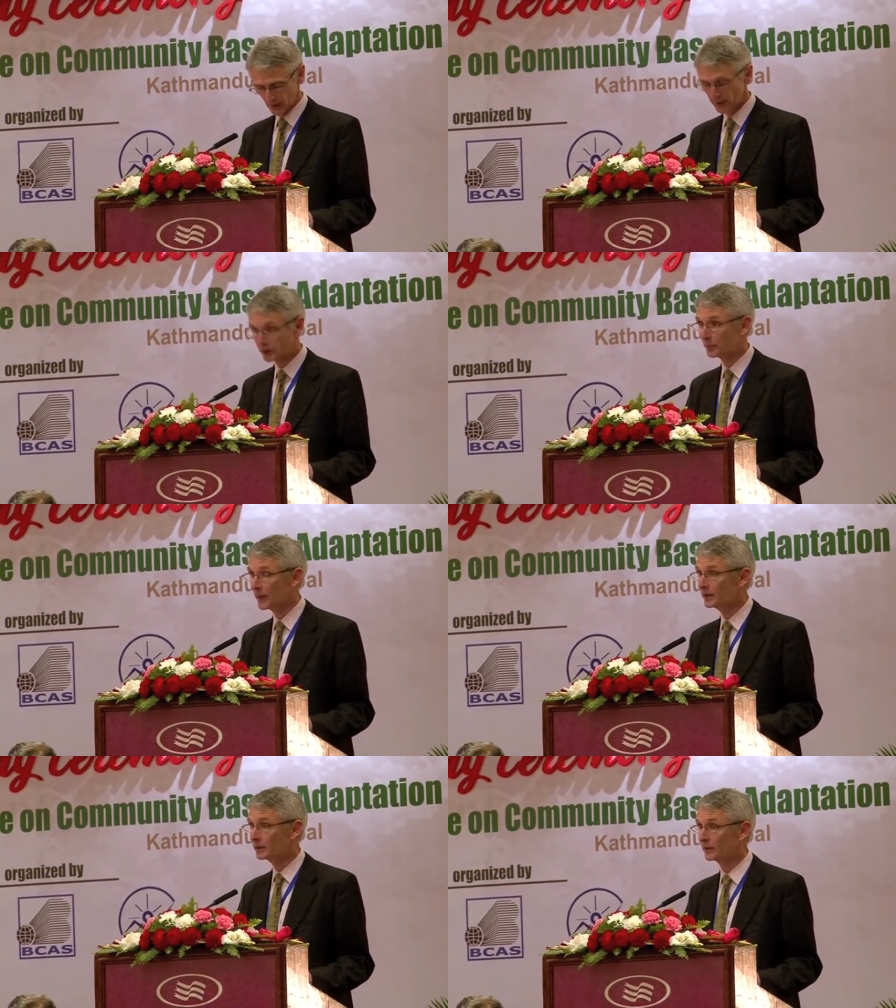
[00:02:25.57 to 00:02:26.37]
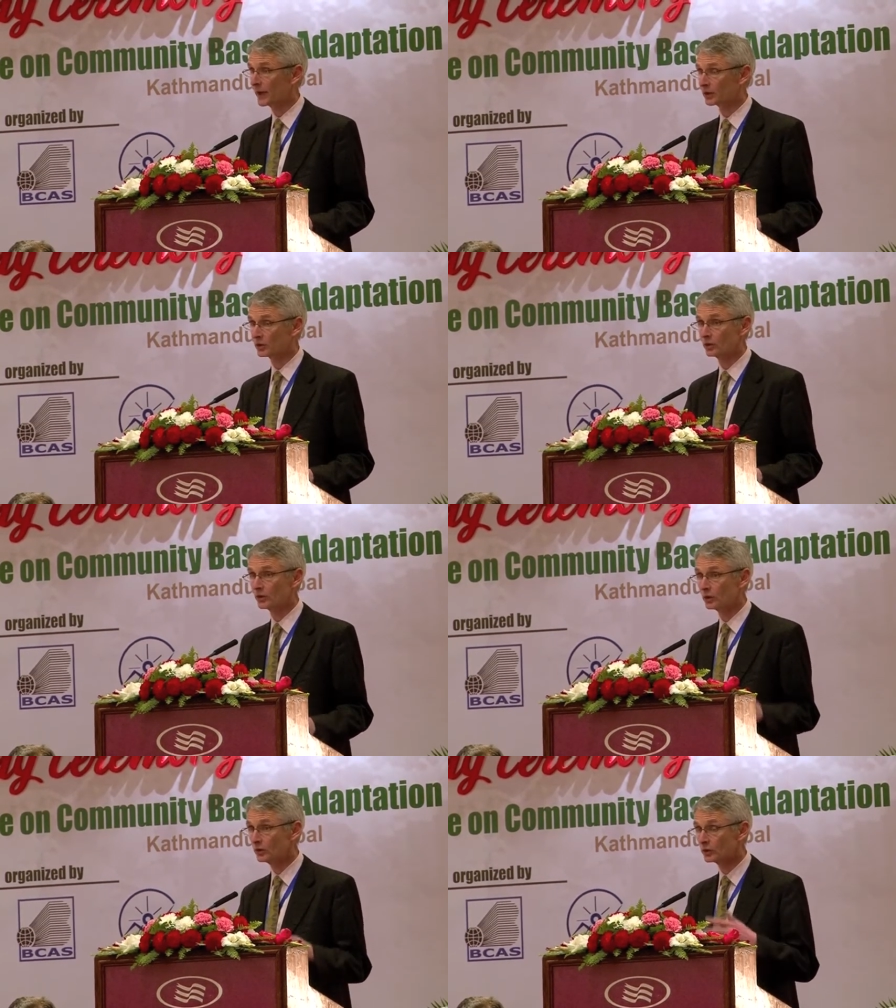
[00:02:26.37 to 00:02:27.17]
And there's plenty of action
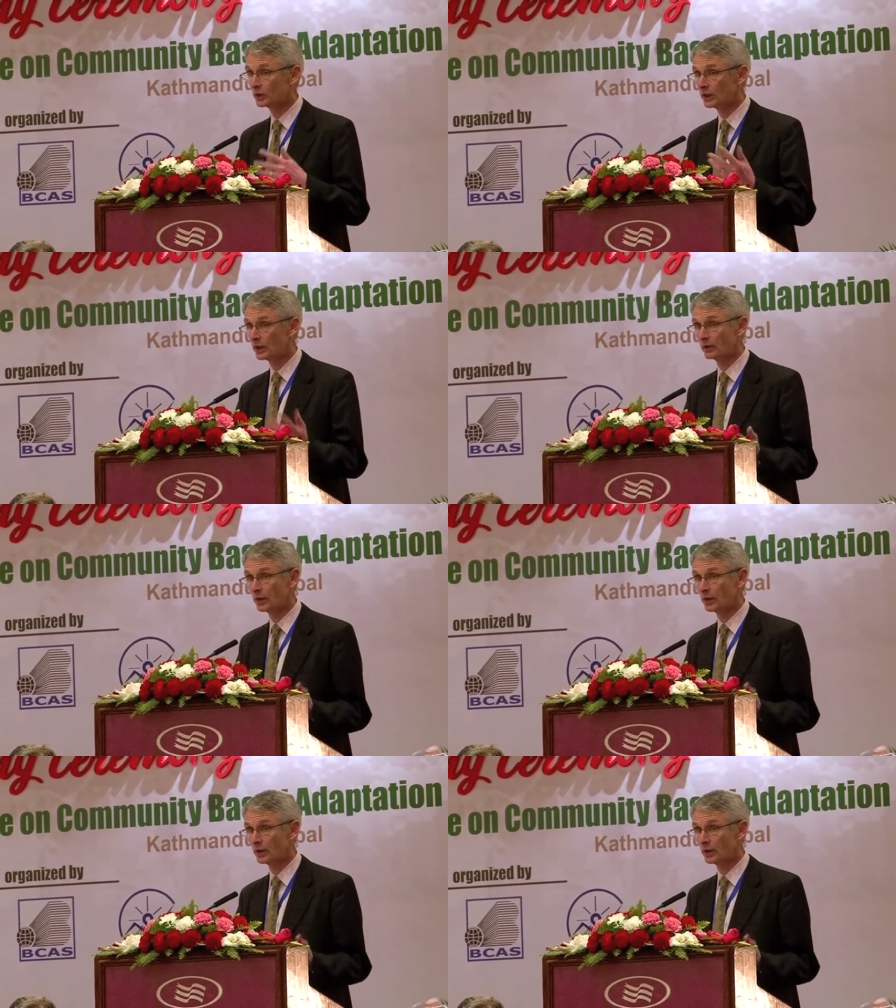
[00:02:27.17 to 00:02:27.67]
that you've seen here